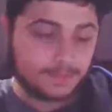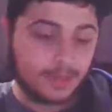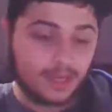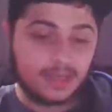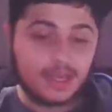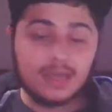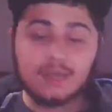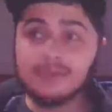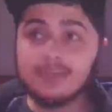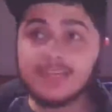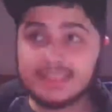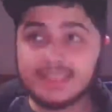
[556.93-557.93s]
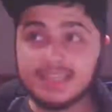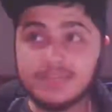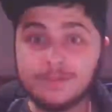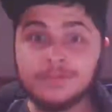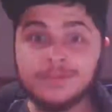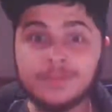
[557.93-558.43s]
But we'll guess that
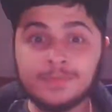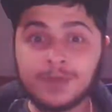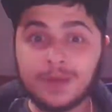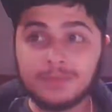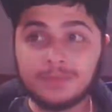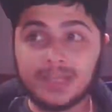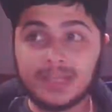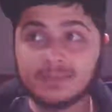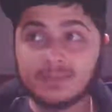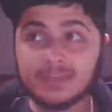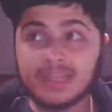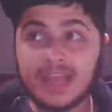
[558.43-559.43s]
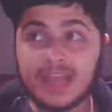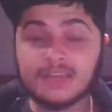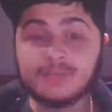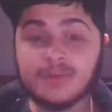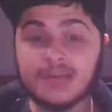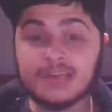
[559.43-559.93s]
you probably would guess what the
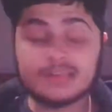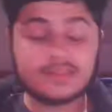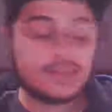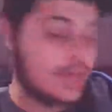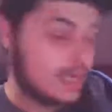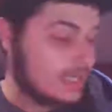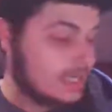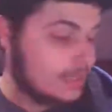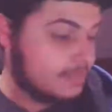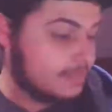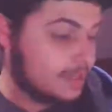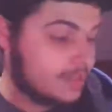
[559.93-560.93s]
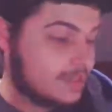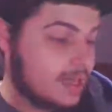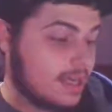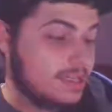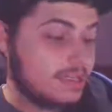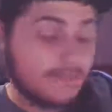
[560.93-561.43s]
end was. But
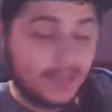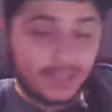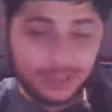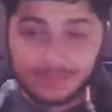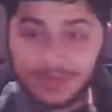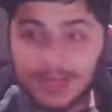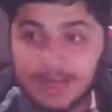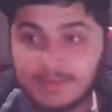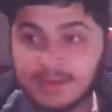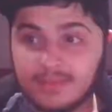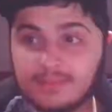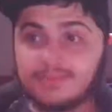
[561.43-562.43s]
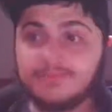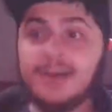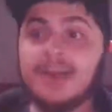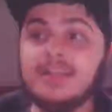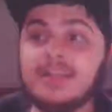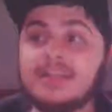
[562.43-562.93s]
SpongeBob
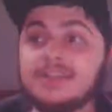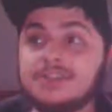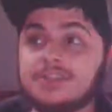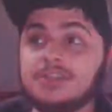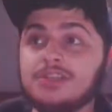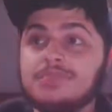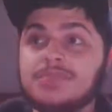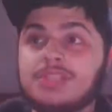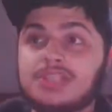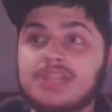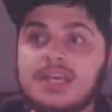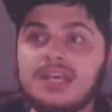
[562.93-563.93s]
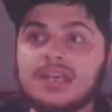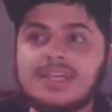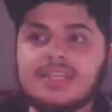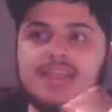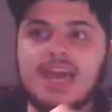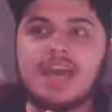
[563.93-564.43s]
finally in his Christmas cheer
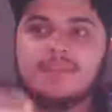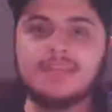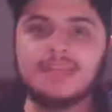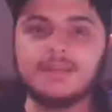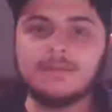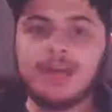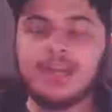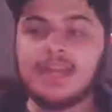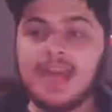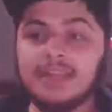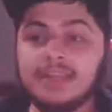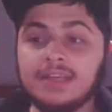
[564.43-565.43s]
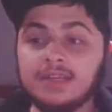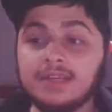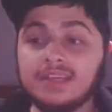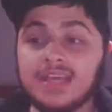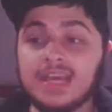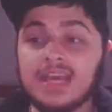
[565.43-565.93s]
gets everything ready, and
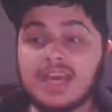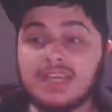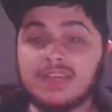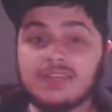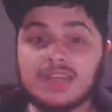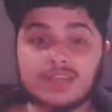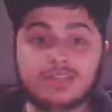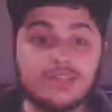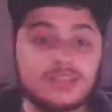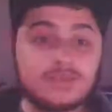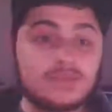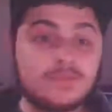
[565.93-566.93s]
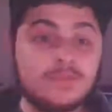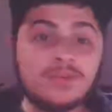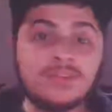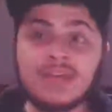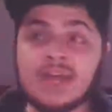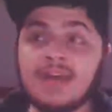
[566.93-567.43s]
there's like Christmas
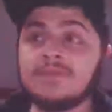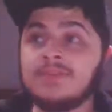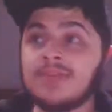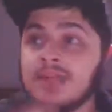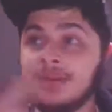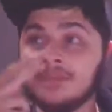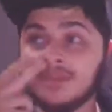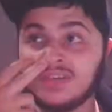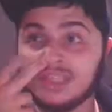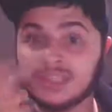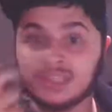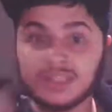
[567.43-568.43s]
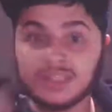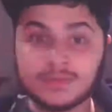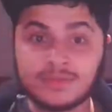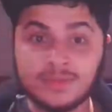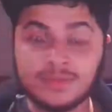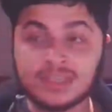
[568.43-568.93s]
music after a couple of other
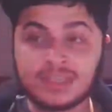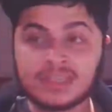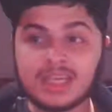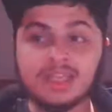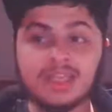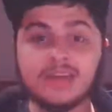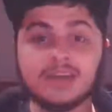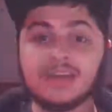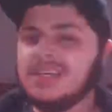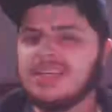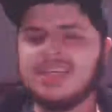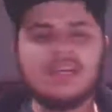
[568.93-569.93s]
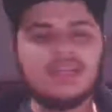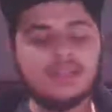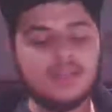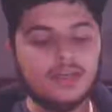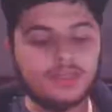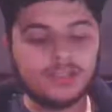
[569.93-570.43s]
Christmas musics, and
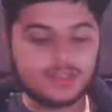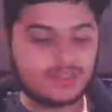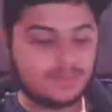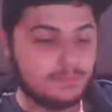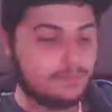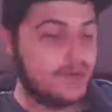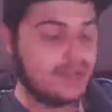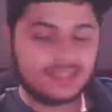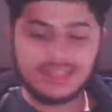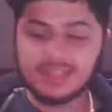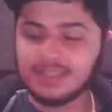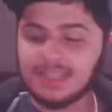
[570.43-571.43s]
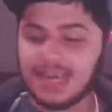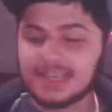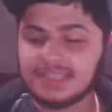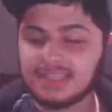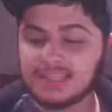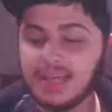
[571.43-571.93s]
they're just best in the
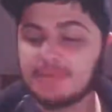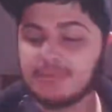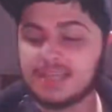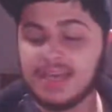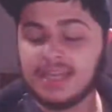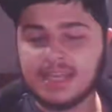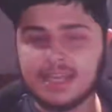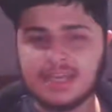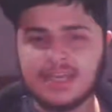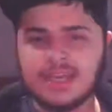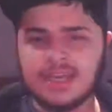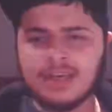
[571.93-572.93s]
last. And Tom Kenny